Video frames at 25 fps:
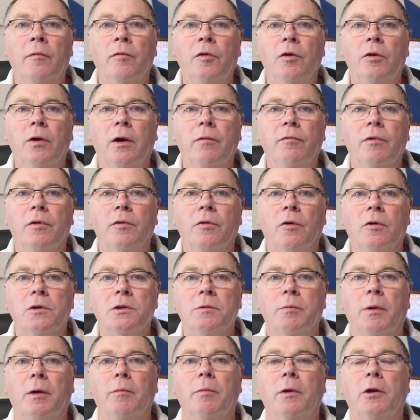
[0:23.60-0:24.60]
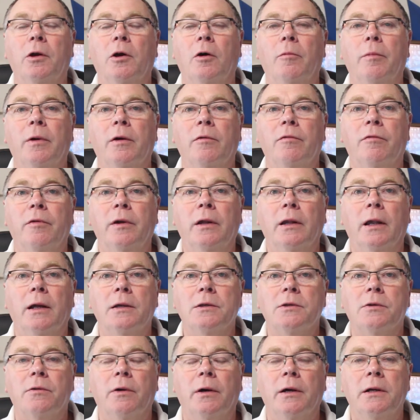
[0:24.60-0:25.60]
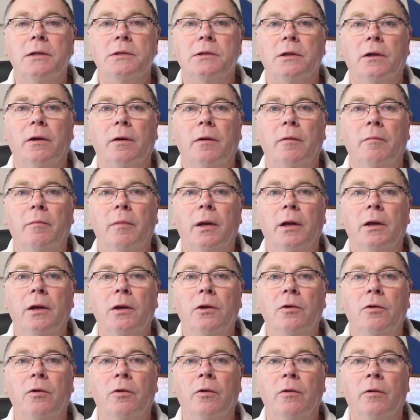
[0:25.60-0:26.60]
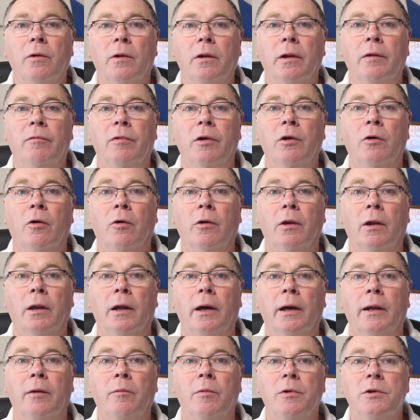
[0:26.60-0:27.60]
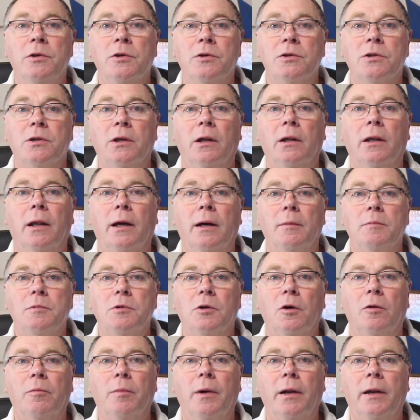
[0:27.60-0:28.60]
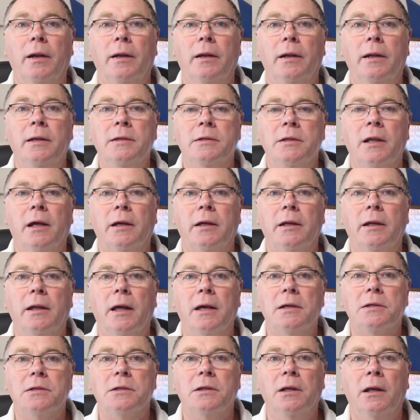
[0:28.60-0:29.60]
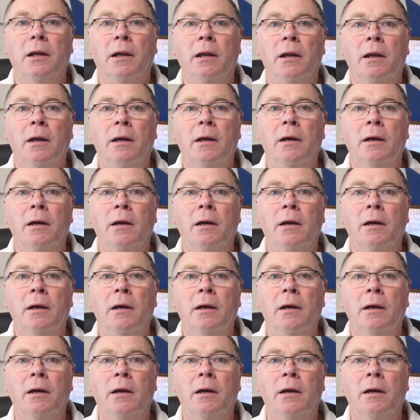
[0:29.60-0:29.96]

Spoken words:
you ever thought about becoming a freelance writer, making your living online with just a laptop and an internet connection?